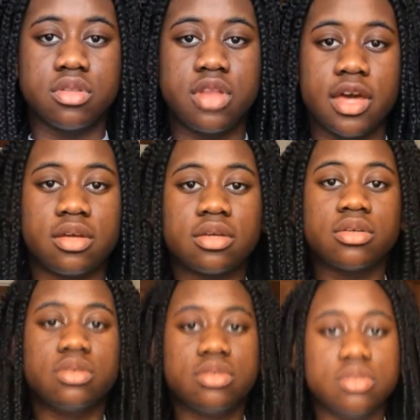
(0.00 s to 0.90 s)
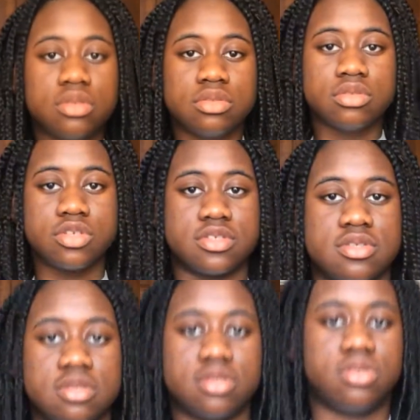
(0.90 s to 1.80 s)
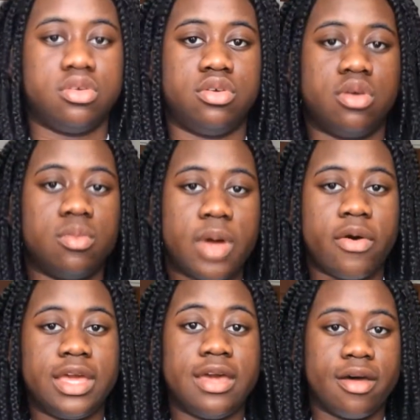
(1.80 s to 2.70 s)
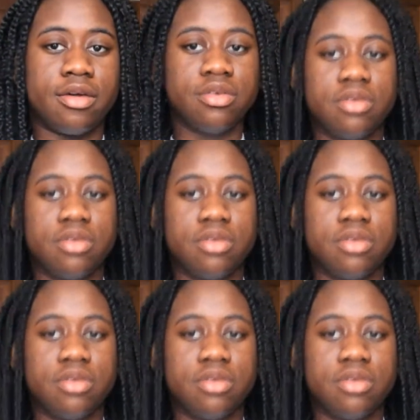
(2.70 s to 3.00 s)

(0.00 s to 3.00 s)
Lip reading: like just about here.